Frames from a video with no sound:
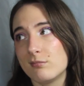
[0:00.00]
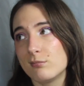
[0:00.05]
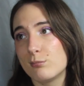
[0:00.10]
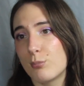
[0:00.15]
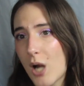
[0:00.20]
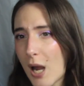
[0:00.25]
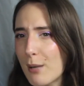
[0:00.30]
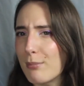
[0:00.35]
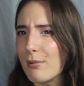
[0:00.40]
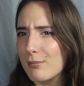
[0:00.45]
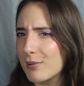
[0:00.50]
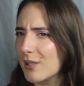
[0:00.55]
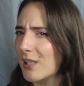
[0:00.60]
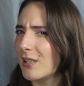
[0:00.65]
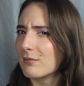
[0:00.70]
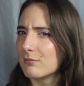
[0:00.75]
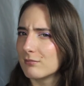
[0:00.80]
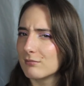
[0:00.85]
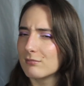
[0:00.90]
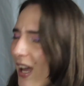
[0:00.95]

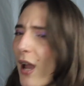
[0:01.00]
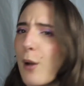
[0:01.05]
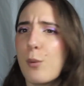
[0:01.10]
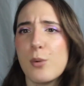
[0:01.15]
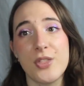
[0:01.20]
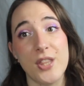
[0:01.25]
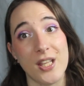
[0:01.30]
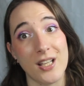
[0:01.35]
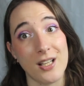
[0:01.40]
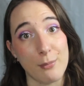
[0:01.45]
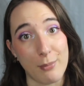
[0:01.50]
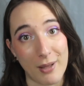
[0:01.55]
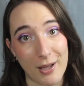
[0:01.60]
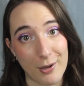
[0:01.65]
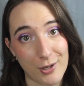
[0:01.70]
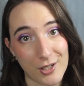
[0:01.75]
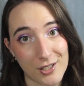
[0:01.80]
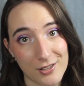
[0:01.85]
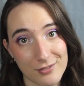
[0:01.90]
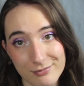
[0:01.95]
Probably. I would think
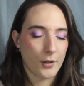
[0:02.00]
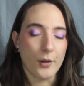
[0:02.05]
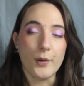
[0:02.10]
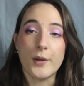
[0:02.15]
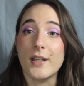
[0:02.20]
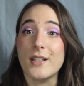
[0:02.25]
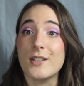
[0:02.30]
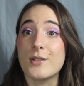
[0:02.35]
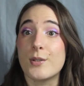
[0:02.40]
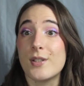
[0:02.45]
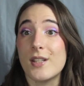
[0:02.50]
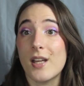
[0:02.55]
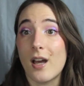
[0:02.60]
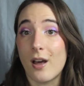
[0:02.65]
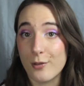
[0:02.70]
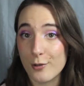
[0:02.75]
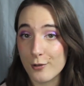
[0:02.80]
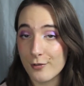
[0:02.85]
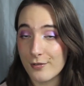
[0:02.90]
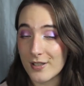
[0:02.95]
about it. Okay, so the
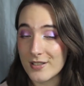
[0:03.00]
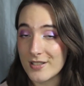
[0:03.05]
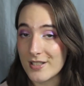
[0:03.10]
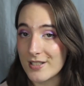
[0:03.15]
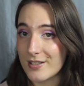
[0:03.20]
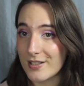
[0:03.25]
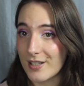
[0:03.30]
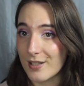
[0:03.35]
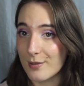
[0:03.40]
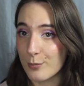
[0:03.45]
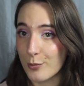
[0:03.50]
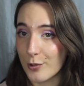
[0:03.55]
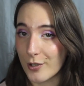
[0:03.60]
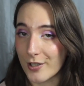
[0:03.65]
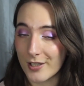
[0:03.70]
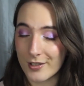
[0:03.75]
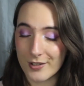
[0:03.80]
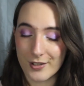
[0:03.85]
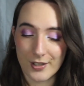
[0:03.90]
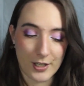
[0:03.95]
other Fenty Skin
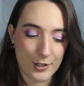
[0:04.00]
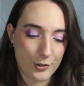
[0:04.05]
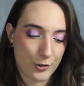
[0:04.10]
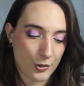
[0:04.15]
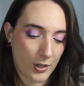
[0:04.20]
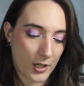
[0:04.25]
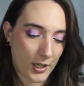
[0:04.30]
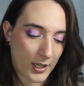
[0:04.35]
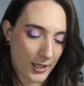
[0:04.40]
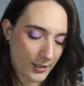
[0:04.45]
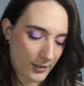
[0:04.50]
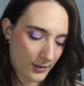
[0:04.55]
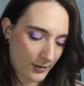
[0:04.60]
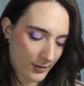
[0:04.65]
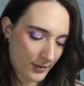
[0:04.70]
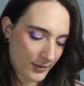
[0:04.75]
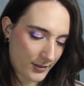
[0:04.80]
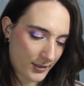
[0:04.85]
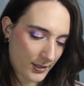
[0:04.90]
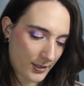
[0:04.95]
product that I tried,
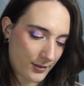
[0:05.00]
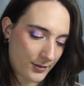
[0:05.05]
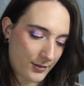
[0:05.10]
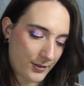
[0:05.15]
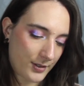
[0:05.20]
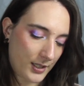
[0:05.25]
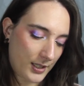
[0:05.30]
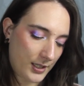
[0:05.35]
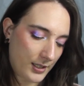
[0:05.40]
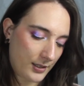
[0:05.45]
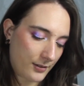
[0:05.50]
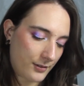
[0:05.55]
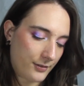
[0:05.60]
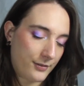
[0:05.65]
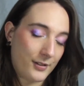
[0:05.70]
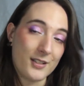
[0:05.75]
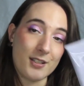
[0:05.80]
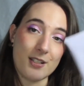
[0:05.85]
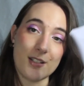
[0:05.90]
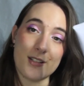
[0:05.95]
this is the
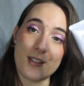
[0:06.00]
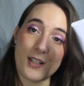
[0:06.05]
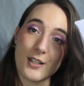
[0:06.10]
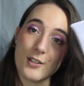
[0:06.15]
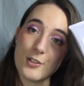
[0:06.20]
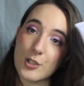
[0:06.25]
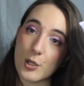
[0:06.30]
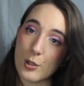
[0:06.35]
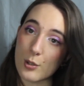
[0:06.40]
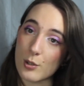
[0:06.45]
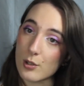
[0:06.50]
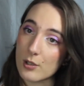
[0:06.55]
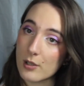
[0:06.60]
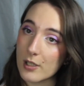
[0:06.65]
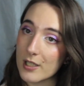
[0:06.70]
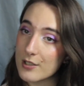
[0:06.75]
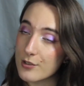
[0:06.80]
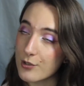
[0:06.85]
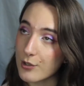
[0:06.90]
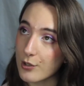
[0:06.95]
Fenty Skin Total
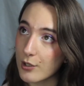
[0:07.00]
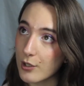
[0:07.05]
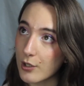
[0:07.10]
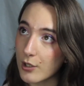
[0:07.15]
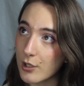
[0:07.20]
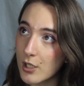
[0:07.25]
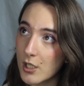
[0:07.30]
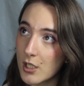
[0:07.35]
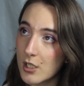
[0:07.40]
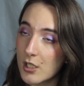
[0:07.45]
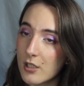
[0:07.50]
Cleanser.